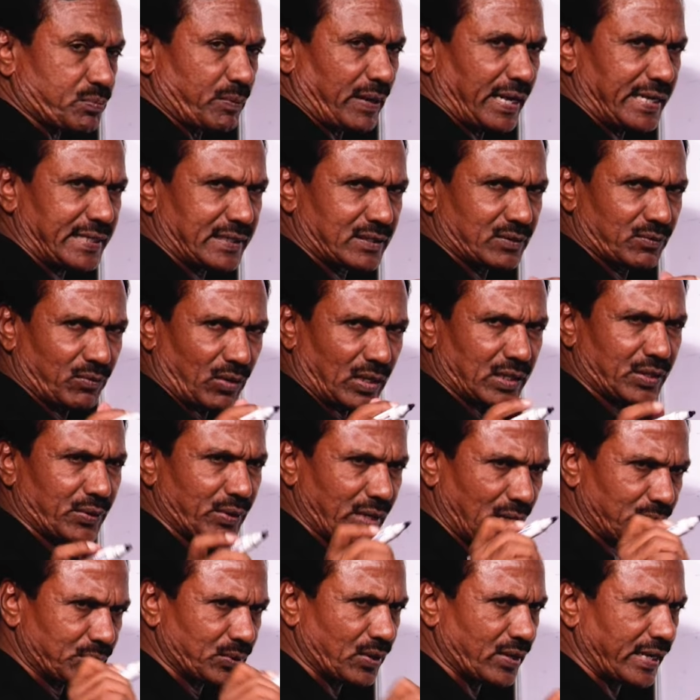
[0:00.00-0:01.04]
point, what you
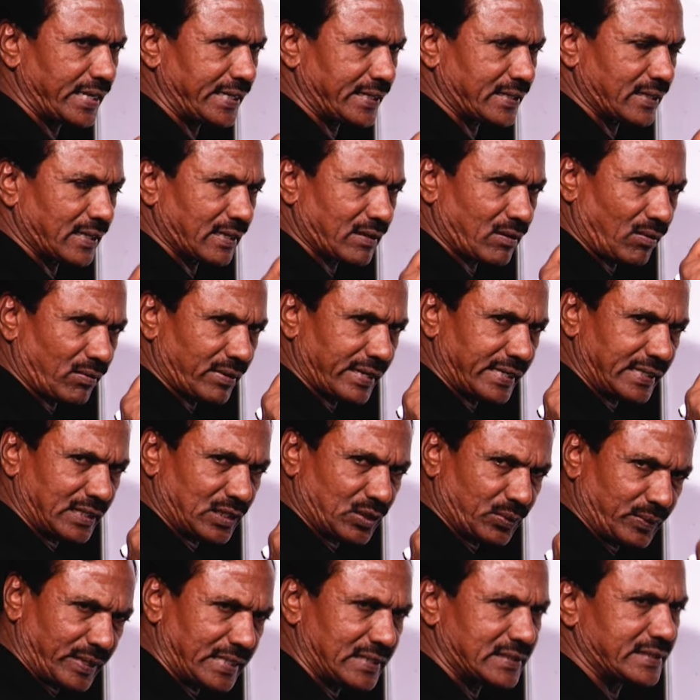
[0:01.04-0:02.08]
have to write according to
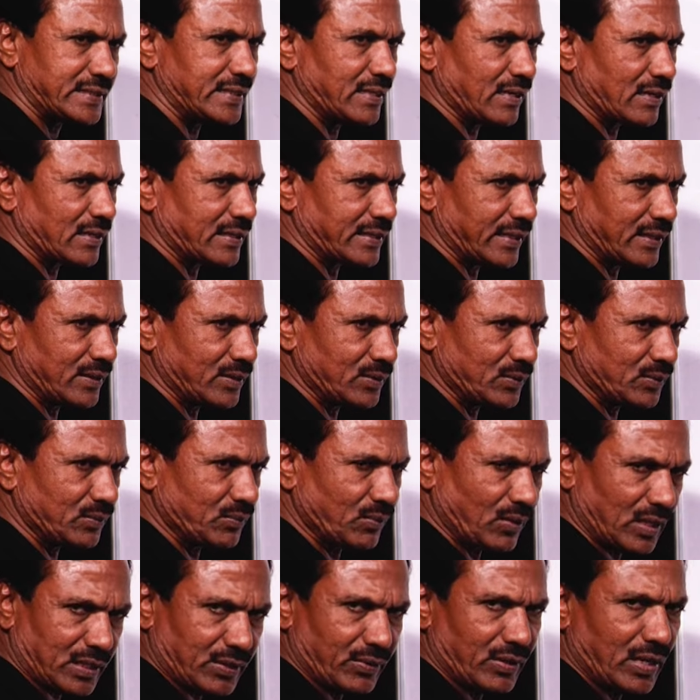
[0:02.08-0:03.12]
NCERT,
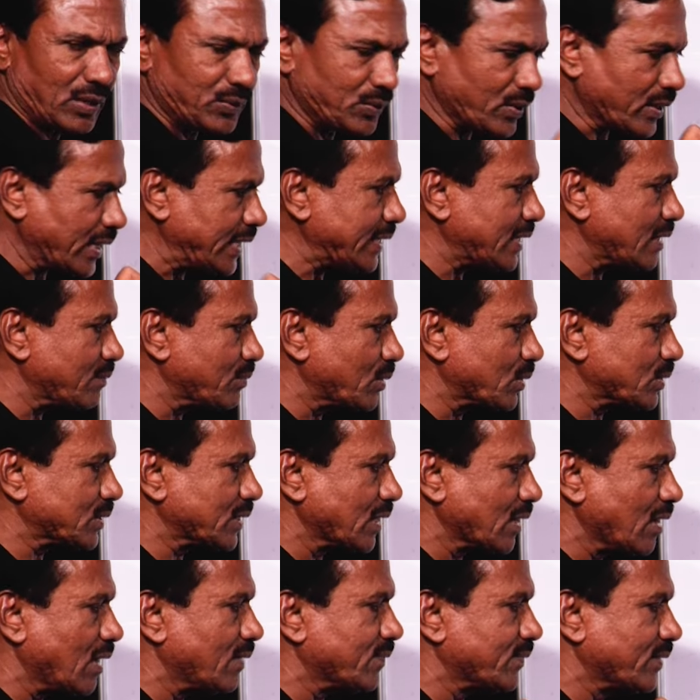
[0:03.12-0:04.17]
what you have to write about the
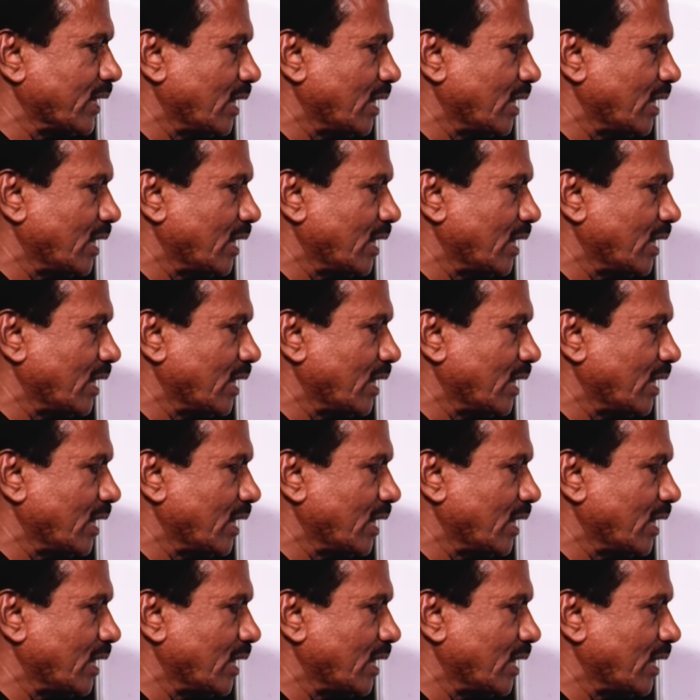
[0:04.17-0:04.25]
law of